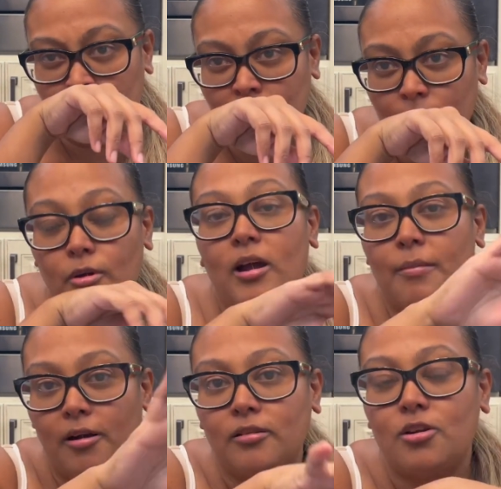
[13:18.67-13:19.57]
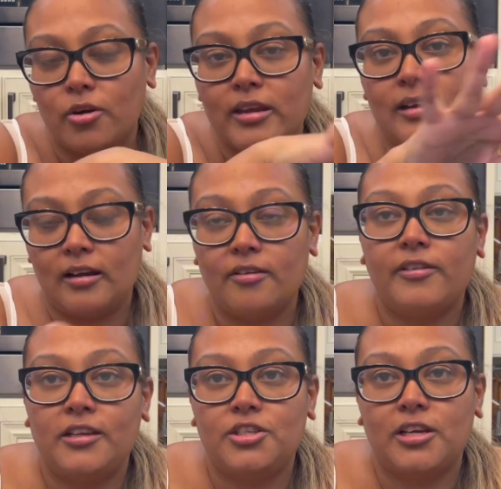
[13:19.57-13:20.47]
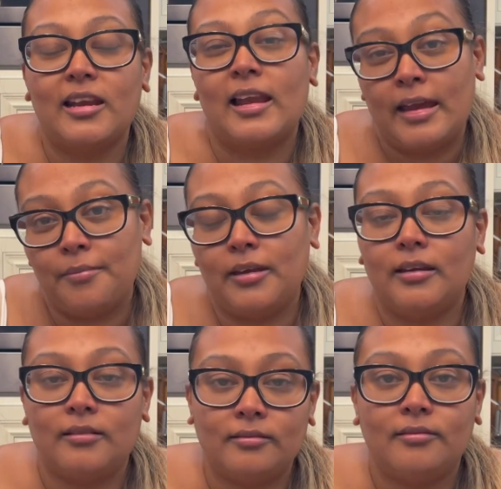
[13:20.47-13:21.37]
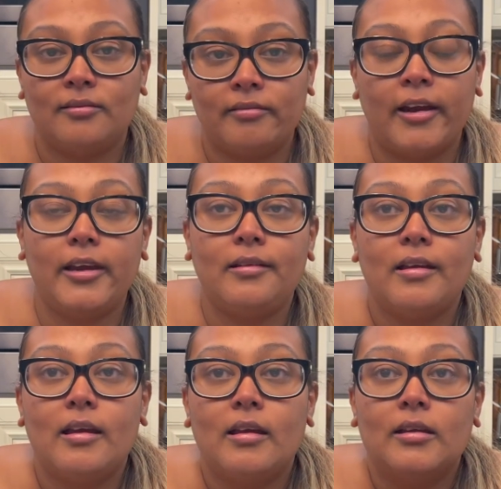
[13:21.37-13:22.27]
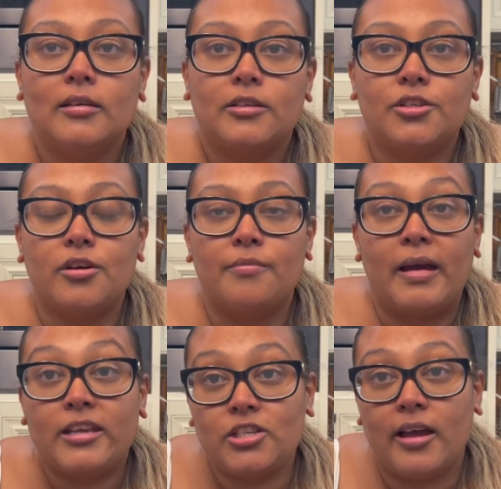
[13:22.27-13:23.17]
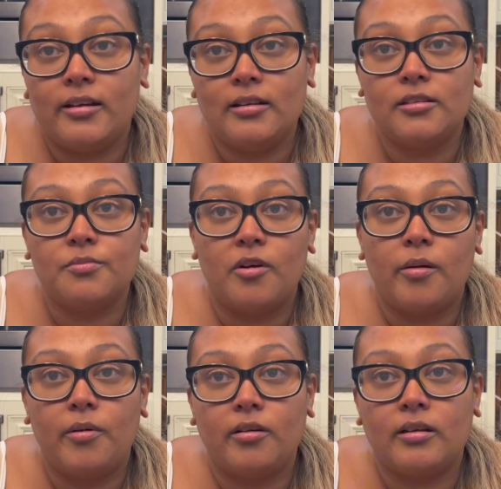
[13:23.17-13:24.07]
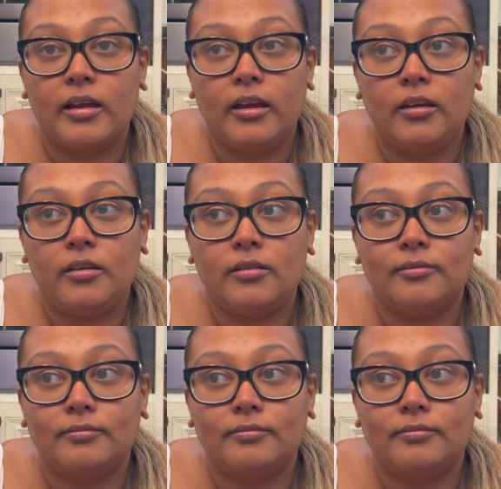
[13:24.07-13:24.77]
about cooking and adventure and liming, right? So, my channel is more about, like,